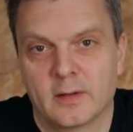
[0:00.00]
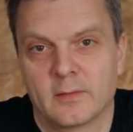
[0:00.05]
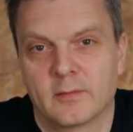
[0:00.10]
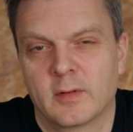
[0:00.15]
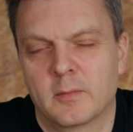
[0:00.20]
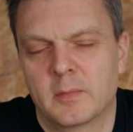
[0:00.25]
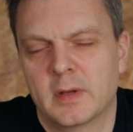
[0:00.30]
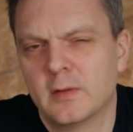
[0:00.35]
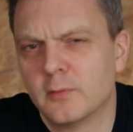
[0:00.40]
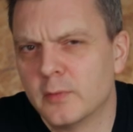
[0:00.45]

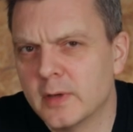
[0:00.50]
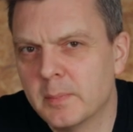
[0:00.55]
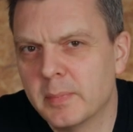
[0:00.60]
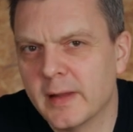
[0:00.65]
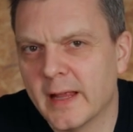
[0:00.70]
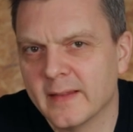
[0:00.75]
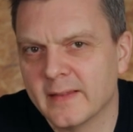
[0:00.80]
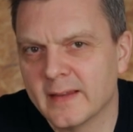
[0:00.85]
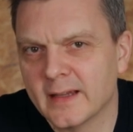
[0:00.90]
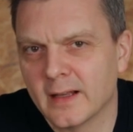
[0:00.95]
We've been
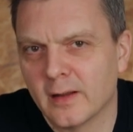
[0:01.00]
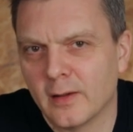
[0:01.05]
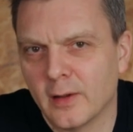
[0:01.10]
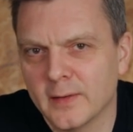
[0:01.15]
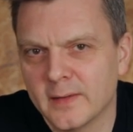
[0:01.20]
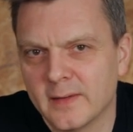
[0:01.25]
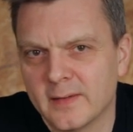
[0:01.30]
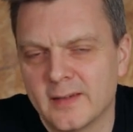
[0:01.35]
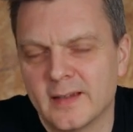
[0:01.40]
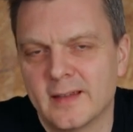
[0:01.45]
replanting a
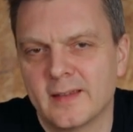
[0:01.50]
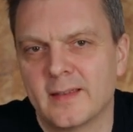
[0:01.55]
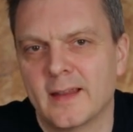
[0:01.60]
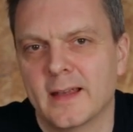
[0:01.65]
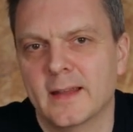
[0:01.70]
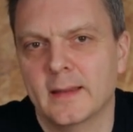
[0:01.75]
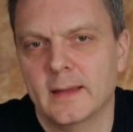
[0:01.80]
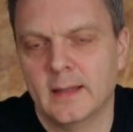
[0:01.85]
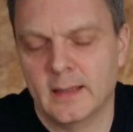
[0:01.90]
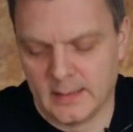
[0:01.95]
lot since
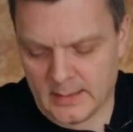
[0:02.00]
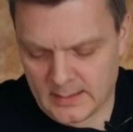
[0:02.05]
then.